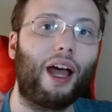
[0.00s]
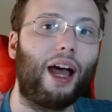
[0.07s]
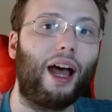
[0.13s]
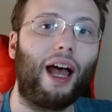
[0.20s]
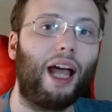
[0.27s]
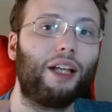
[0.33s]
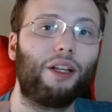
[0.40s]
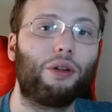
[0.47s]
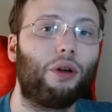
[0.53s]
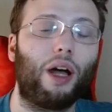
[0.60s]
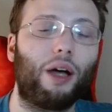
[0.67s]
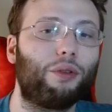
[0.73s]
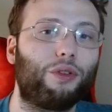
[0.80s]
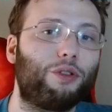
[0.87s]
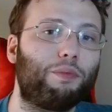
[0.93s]
I don't know how
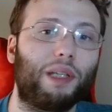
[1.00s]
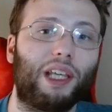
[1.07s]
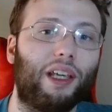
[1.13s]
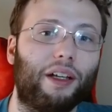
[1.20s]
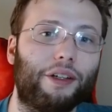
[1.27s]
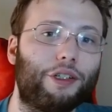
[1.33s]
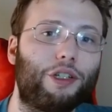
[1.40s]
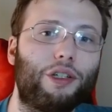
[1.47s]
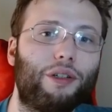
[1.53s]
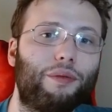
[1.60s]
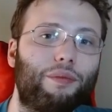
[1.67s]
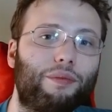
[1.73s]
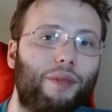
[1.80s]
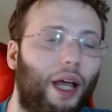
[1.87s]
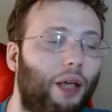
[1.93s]
to speak English,
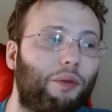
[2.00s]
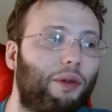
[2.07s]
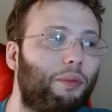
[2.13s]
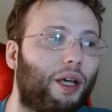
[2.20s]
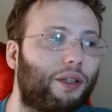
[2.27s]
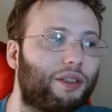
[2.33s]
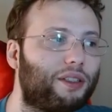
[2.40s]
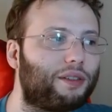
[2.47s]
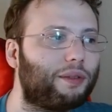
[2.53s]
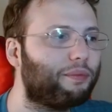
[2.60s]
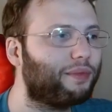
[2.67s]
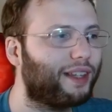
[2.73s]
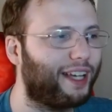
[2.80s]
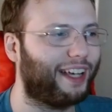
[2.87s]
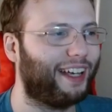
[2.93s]
I will be honest.
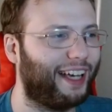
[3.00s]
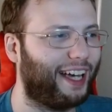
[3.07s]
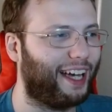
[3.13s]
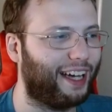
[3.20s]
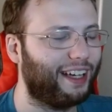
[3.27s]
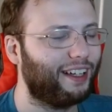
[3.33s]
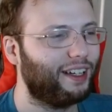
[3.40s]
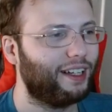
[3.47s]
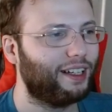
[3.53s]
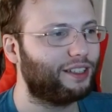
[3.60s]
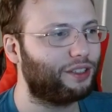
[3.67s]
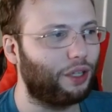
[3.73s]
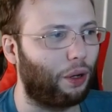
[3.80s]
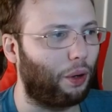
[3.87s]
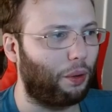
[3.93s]

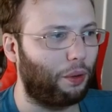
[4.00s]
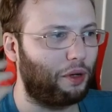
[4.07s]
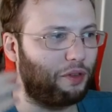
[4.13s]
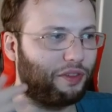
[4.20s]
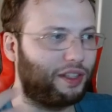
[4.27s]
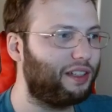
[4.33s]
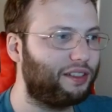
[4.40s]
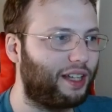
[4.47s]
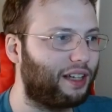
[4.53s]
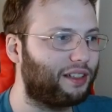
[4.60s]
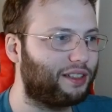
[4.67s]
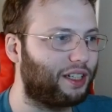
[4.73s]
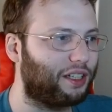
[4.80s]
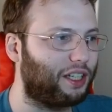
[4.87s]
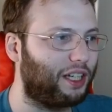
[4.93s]
So with this
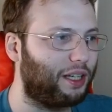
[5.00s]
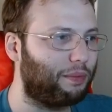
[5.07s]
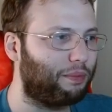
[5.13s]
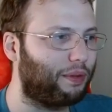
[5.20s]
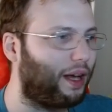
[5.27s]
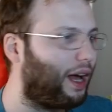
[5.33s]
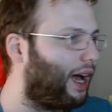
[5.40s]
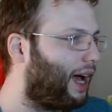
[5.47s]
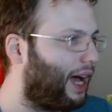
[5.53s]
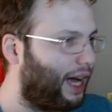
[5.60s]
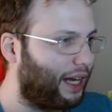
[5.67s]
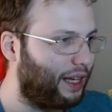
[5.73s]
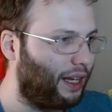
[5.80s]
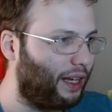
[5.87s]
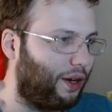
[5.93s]
extra tip,
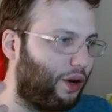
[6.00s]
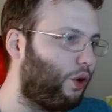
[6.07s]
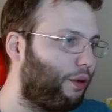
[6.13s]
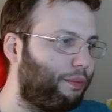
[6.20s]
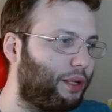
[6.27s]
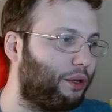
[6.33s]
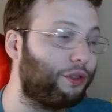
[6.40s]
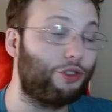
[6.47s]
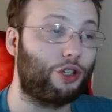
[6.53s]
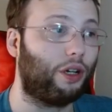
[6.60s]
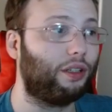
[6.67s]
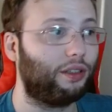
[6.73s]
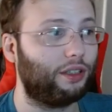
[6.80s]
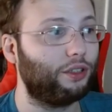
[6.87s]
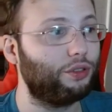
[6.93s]
I hope you
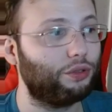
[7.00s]
enjoyed this